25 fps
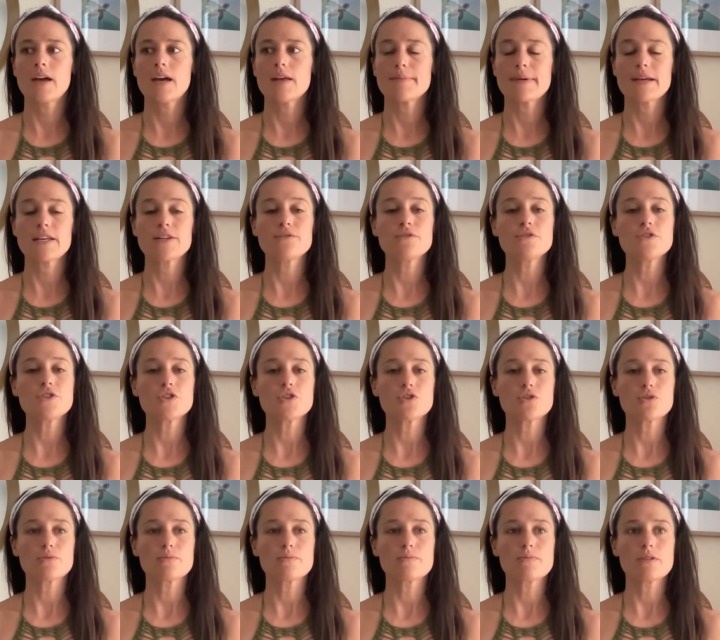and my
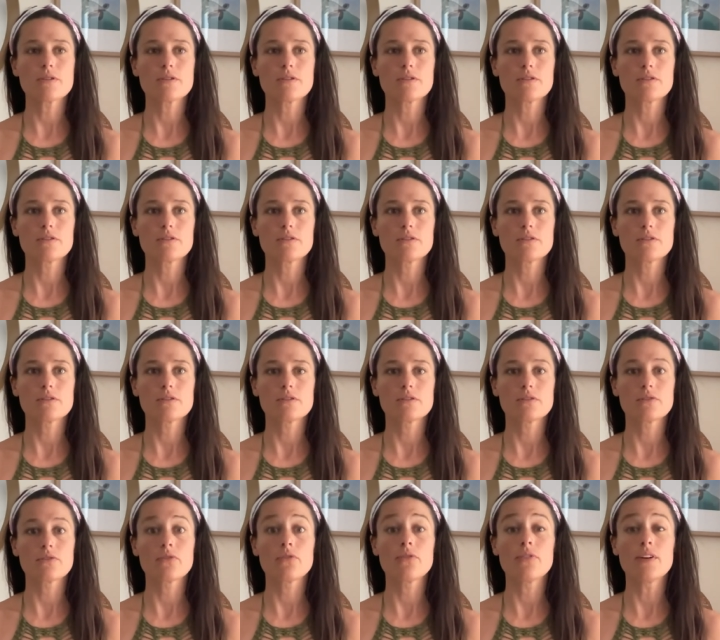YouTube
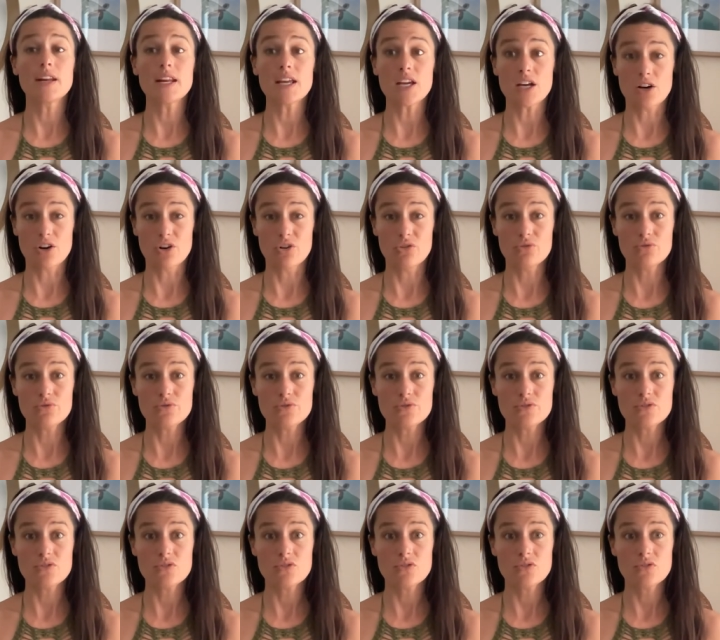
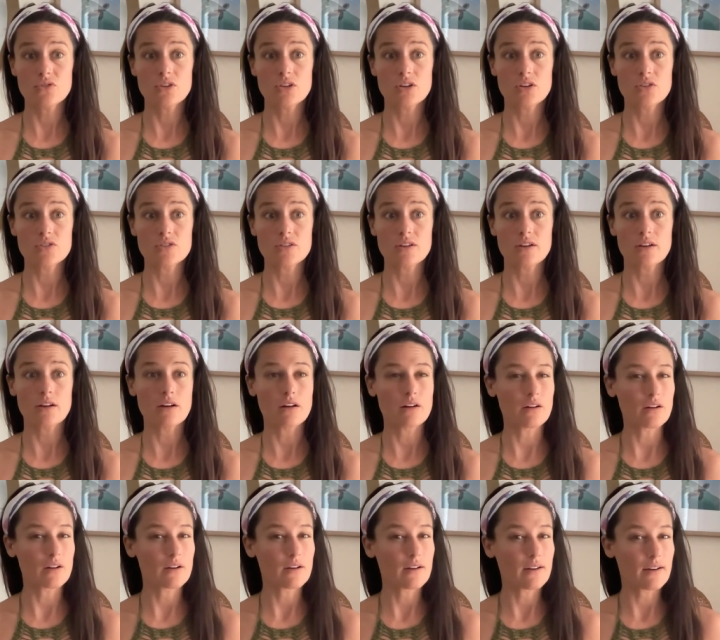videos. There's
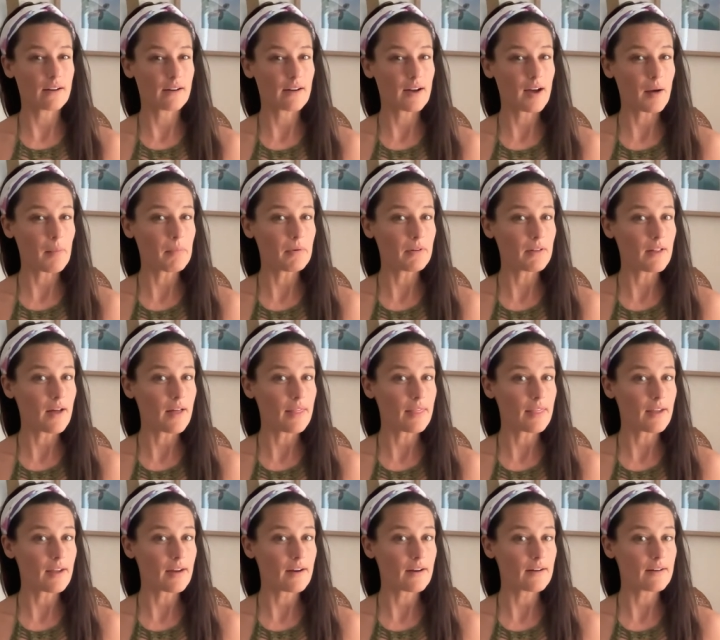a couple
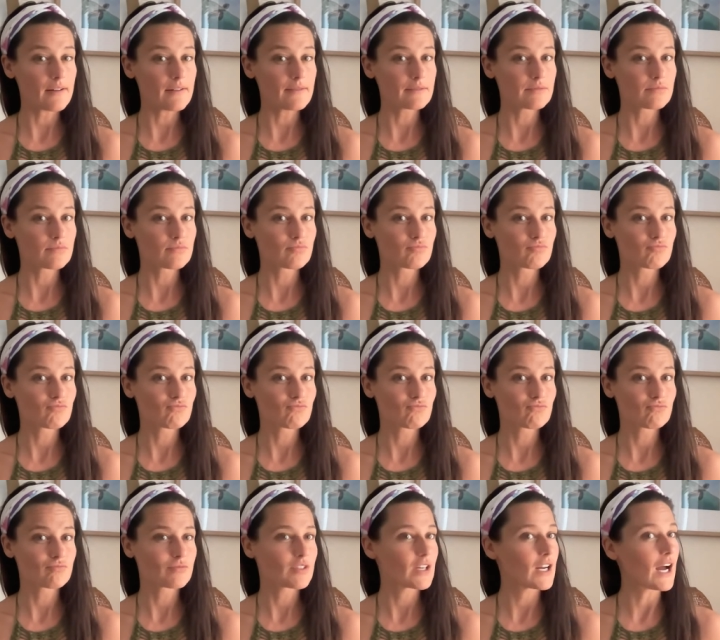on there.
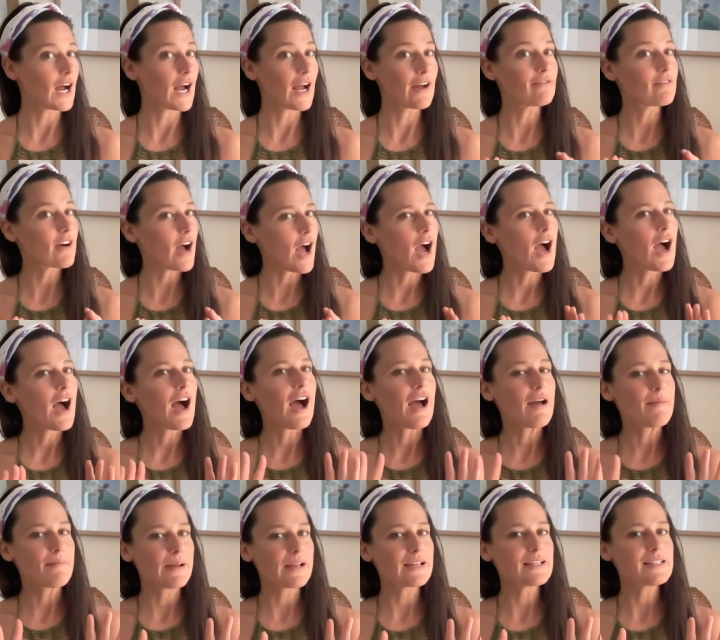I
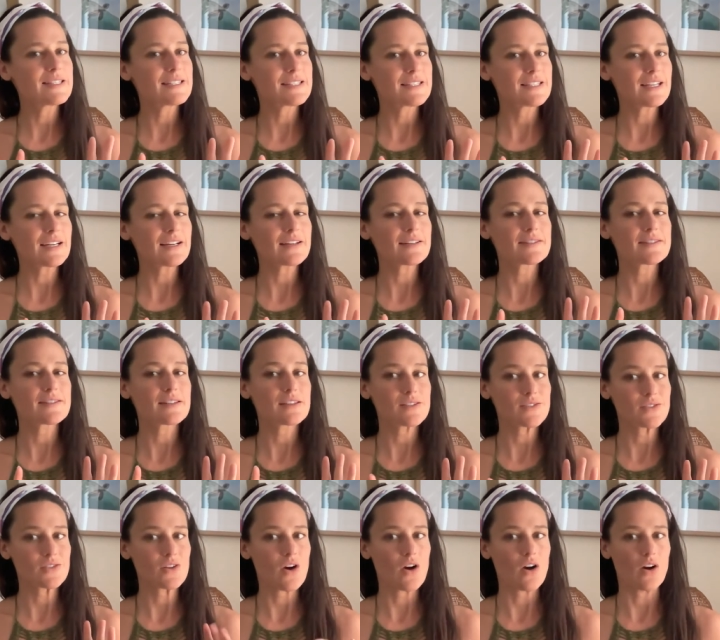made 6
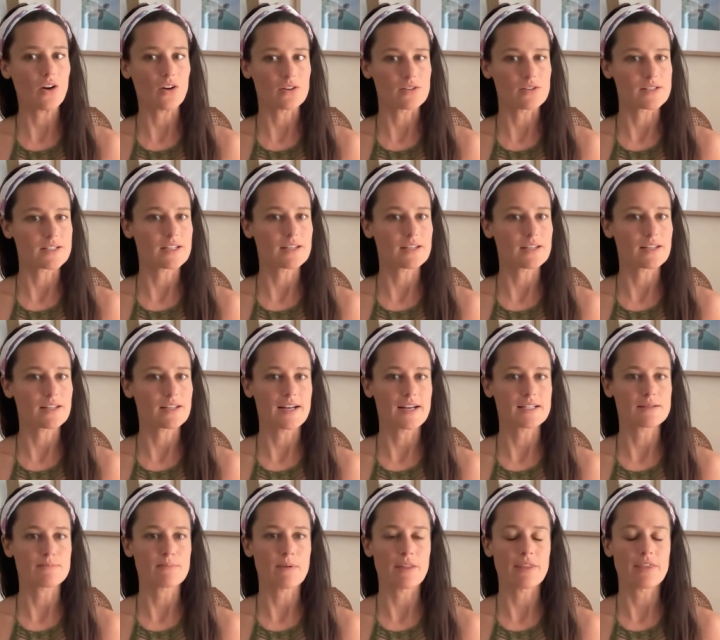songs in the
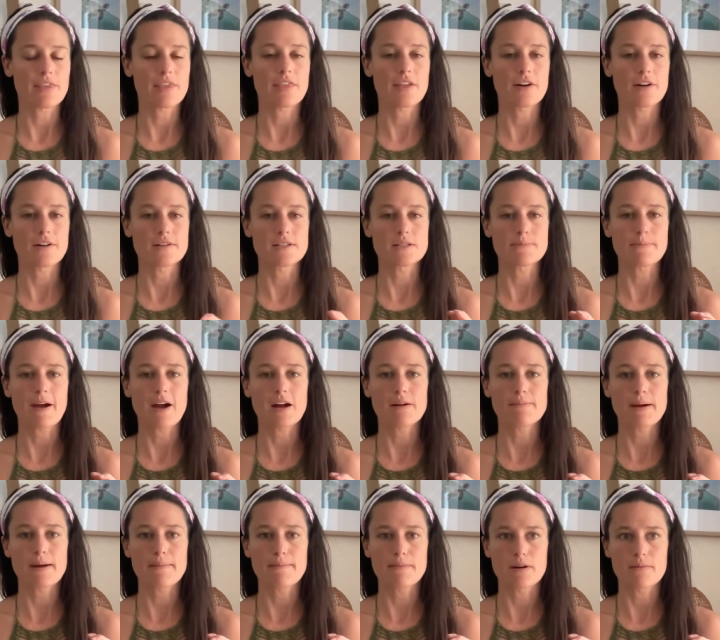last month that are
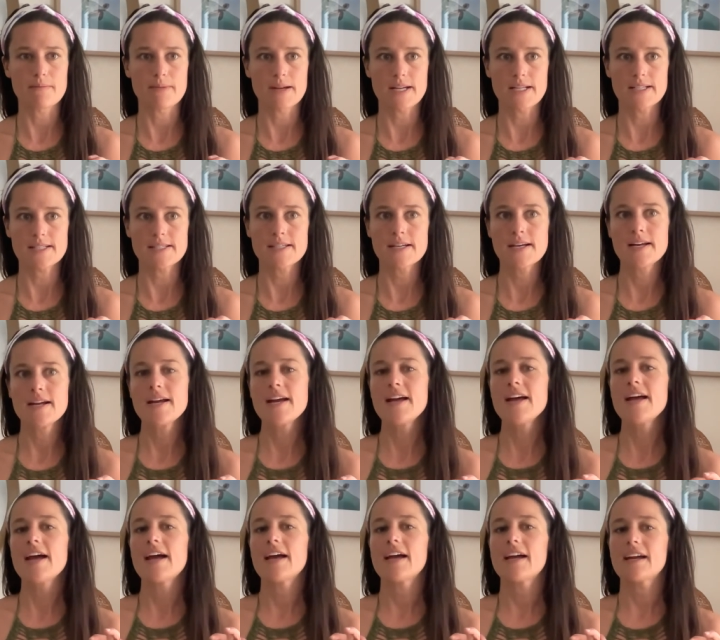inspired by mermaids.
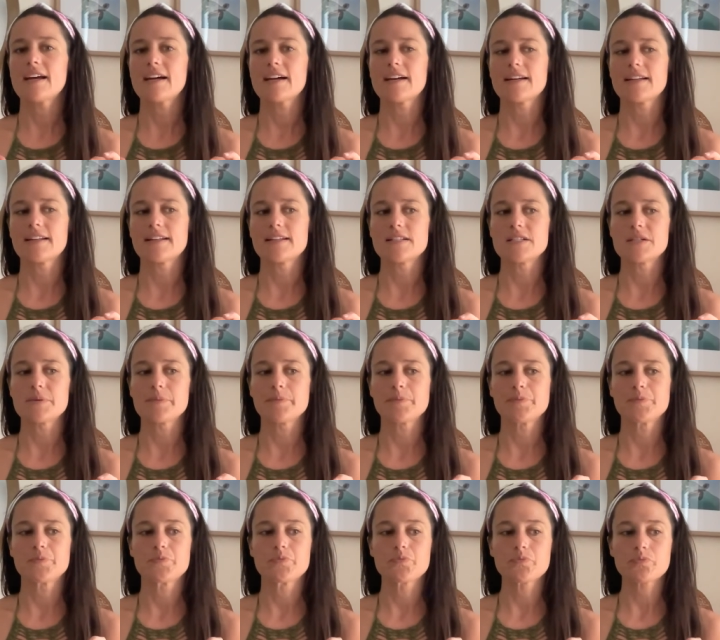And
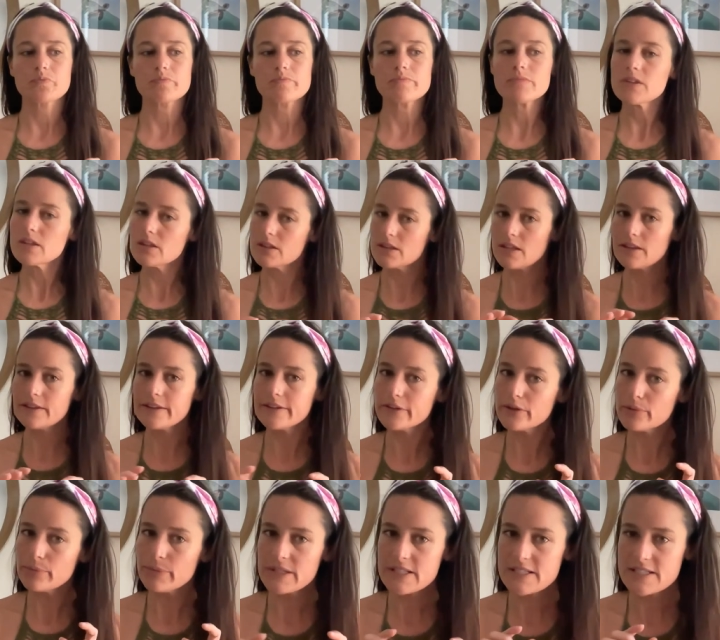the
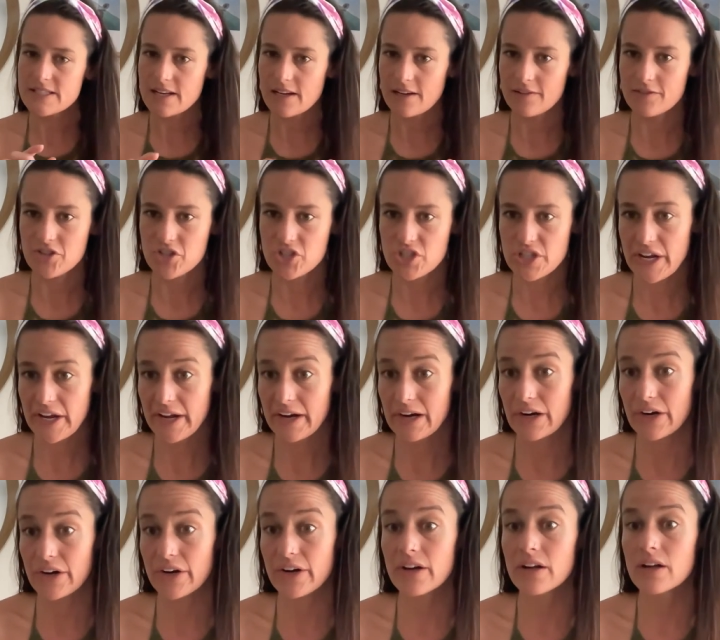little bits that I've
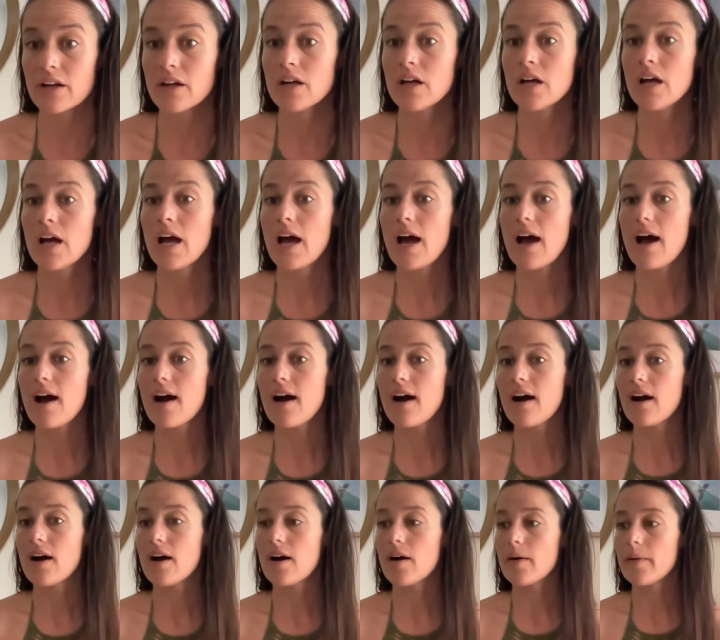shared
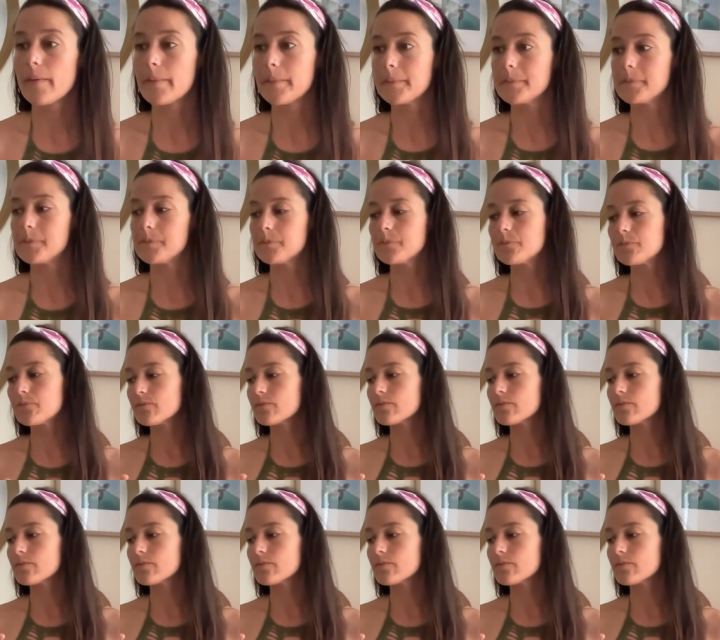are